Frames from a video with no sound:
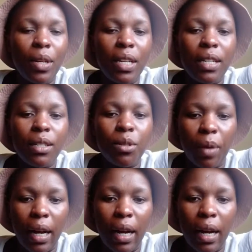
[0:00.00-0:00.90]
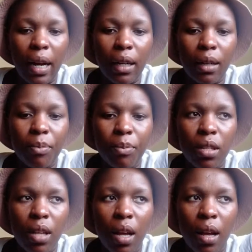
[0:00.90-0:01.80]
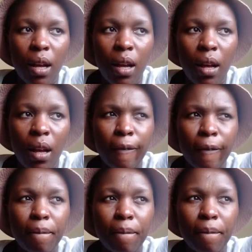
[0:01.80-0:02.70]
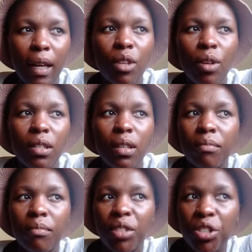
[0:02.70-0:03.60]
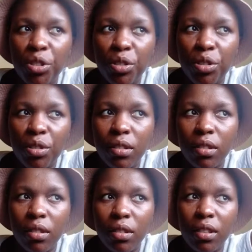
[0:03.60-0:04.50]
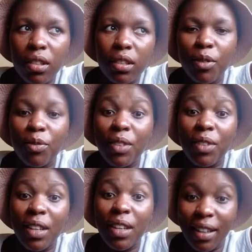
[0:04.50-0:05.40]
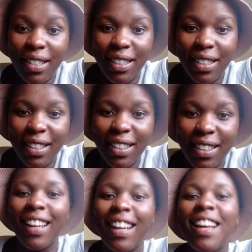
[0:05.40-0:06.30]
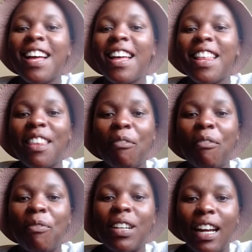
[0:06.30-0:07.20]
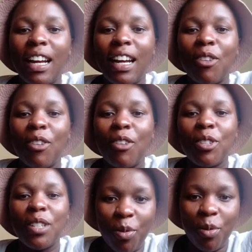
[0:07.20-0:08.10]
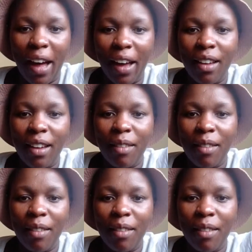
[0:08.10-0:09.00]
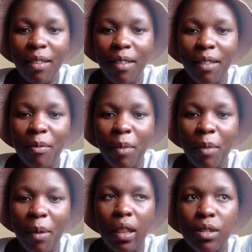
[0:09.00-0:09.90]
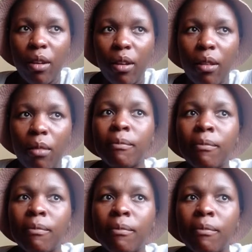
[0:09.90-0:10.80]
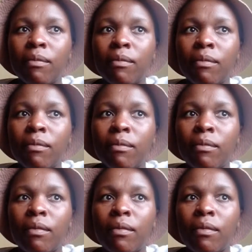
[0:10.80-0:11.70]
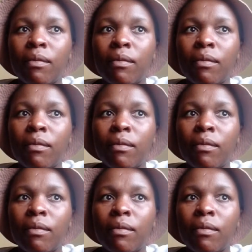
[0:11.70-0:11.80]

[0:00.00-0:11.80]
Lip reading: We didn't work because I think there are some issues in terms of the rates. They felt like I was a bit too high. Maybe that's why they didn't work with me. But